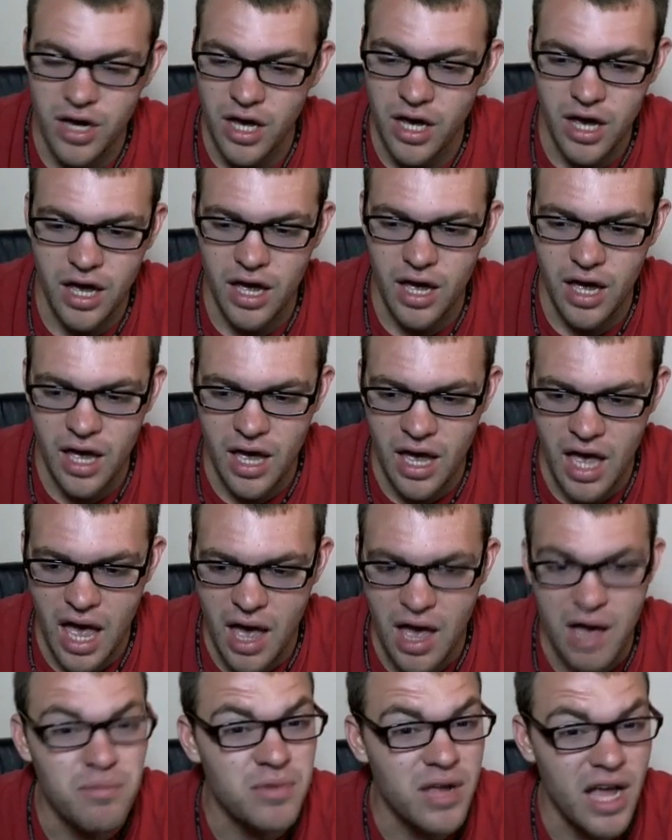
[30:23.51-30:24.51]

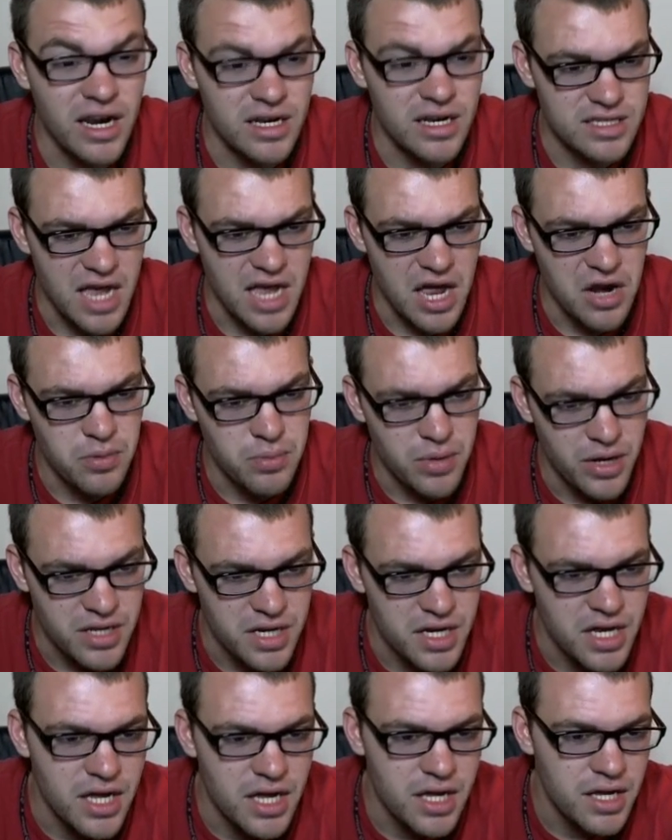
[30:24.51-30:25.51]
I'm kind of scatterbrained
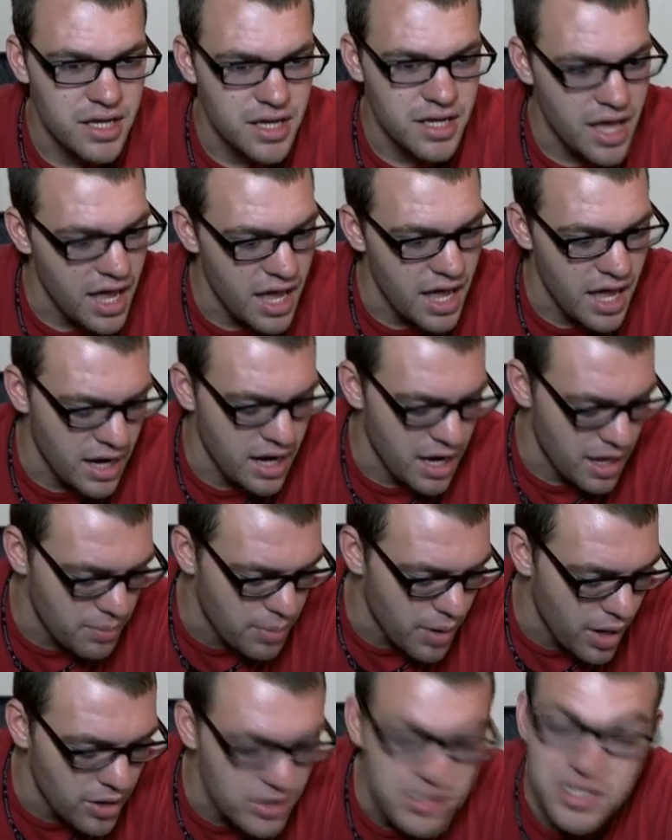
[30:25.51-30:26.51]
today, and I
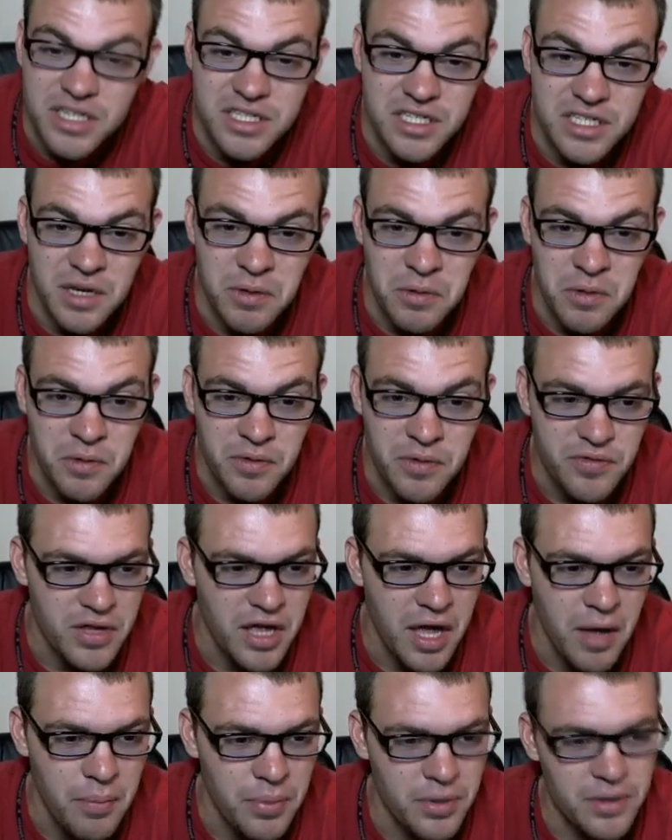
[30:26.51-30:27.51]
apologize to everyone for that.